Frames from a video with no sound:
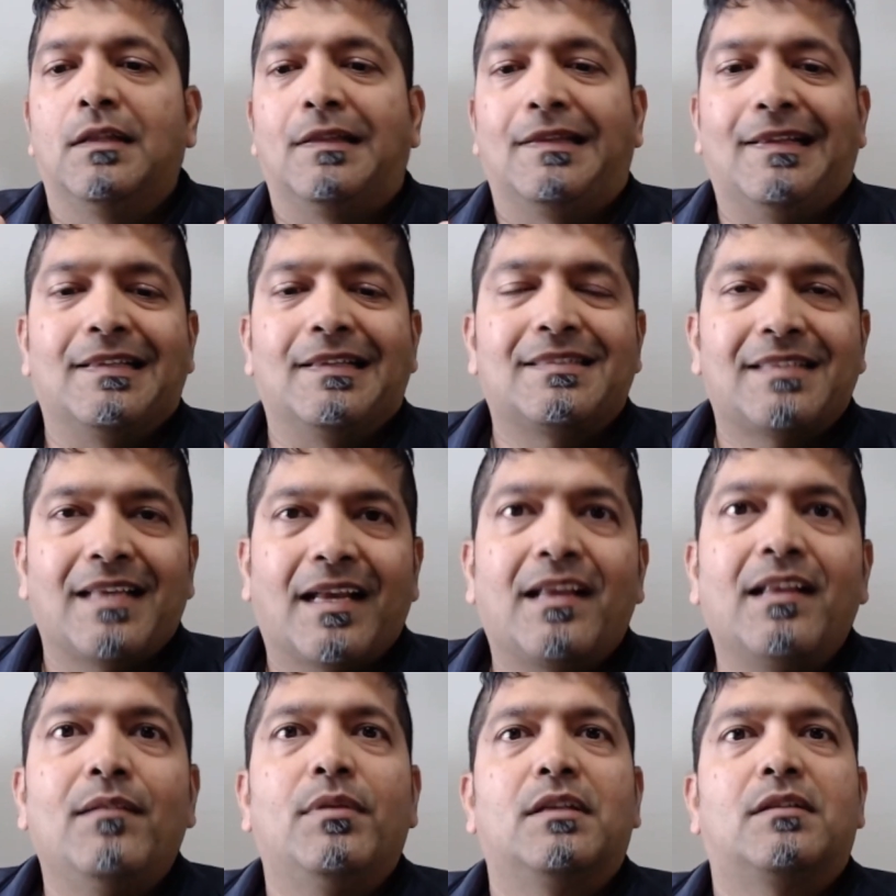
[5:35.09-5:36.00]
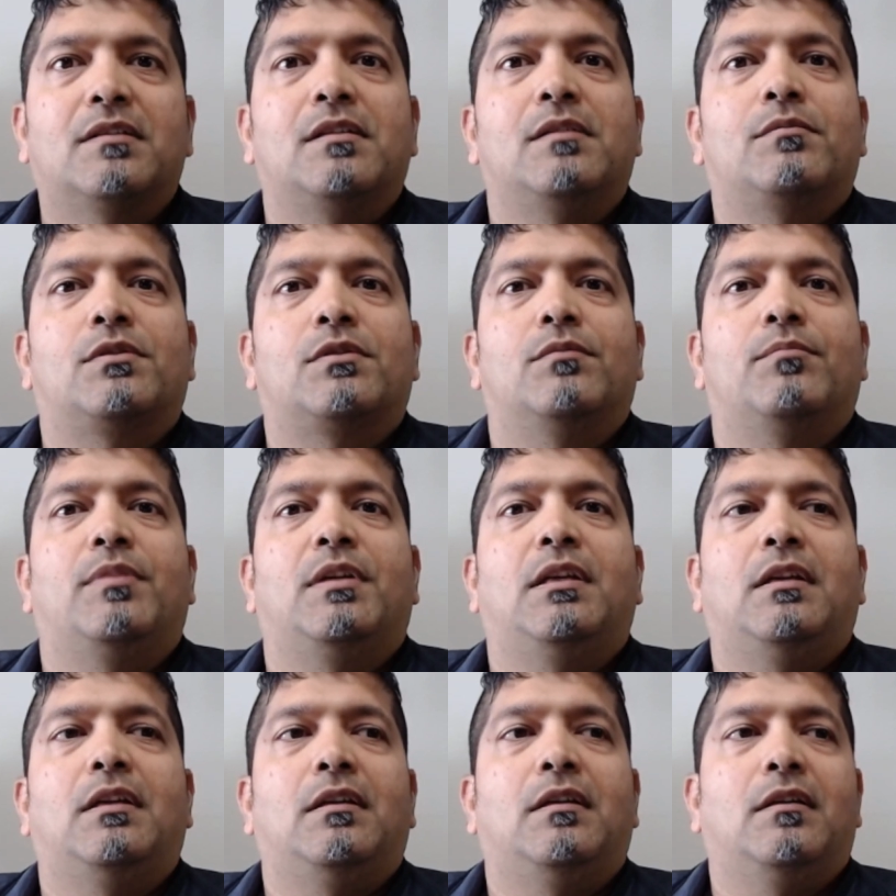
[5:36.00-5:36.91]
Then the second bit seems to
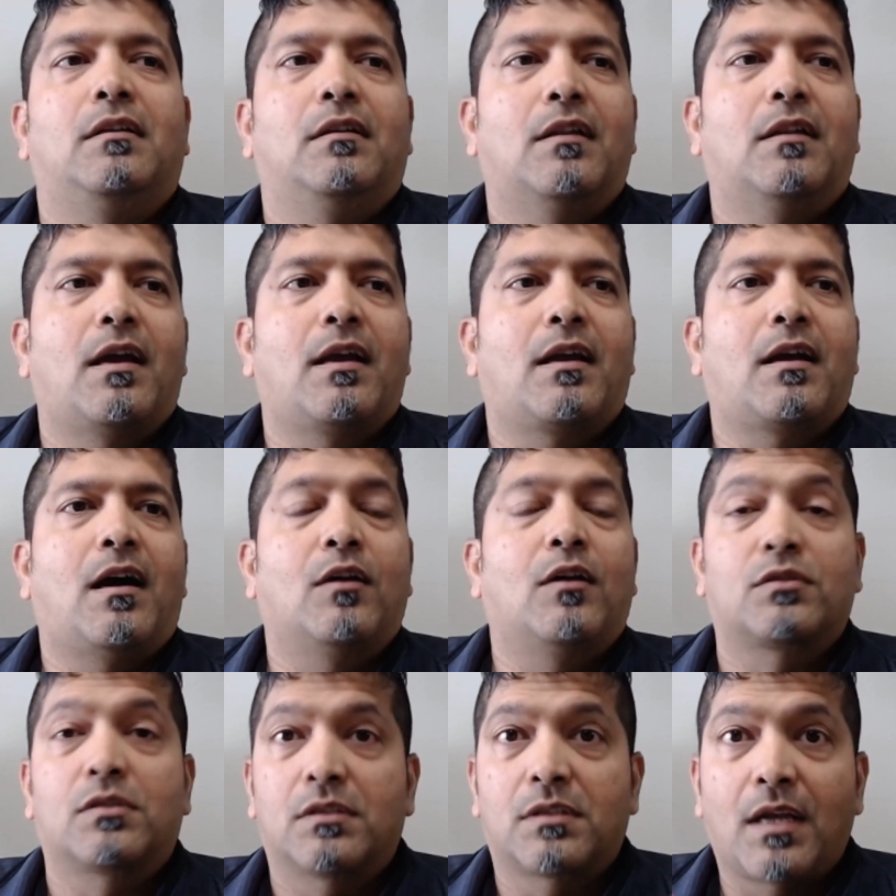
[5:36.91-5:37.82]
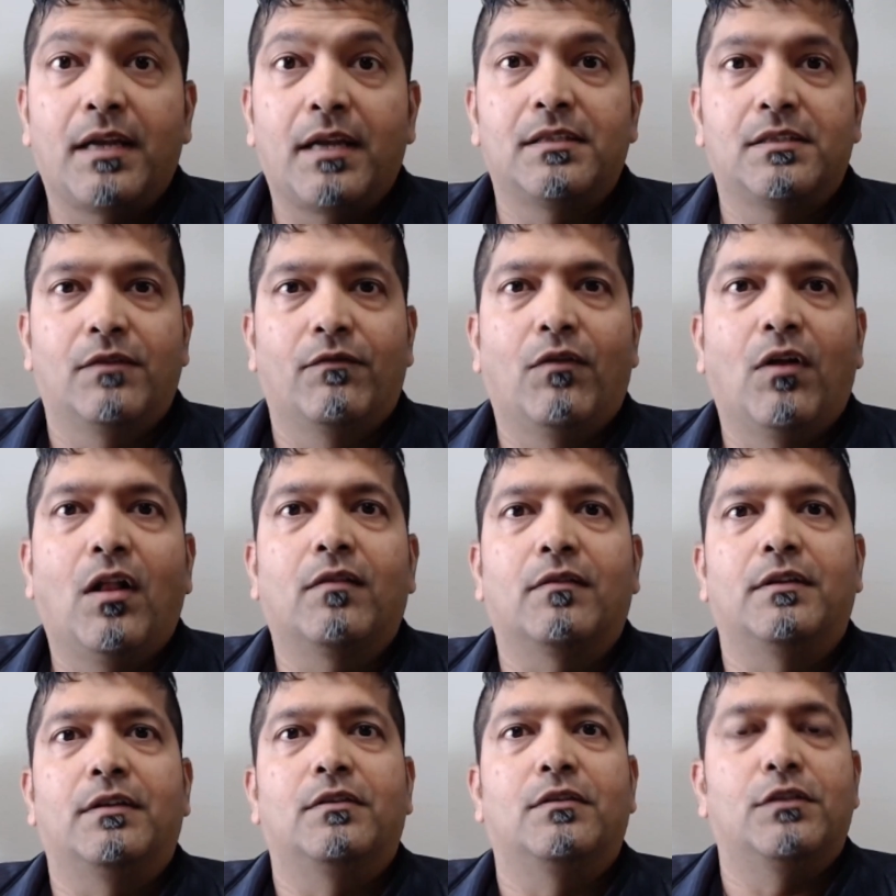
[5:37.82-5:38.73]
be like how society's
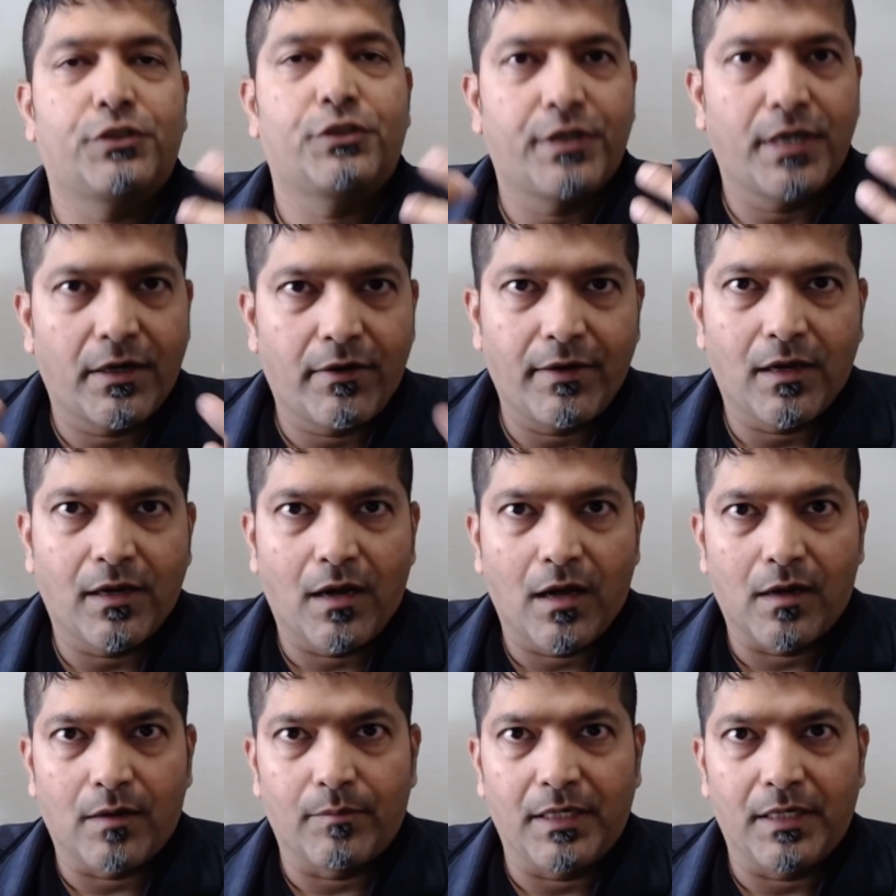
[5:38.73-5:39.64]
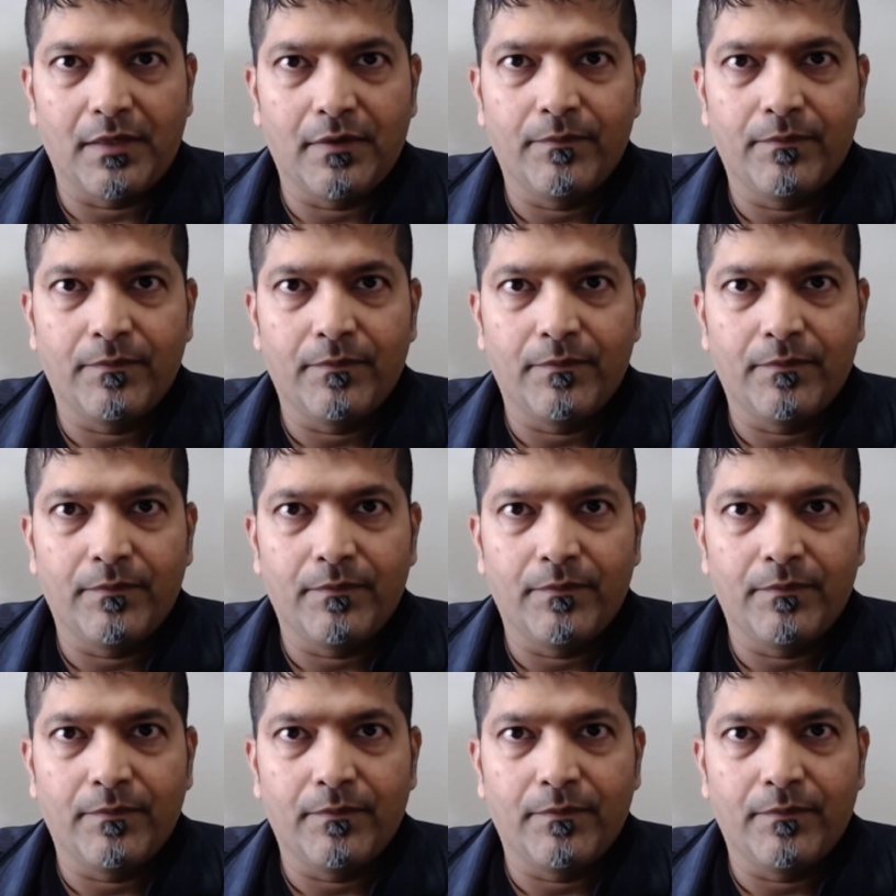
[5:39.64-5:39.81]
evolved into the sharing economy.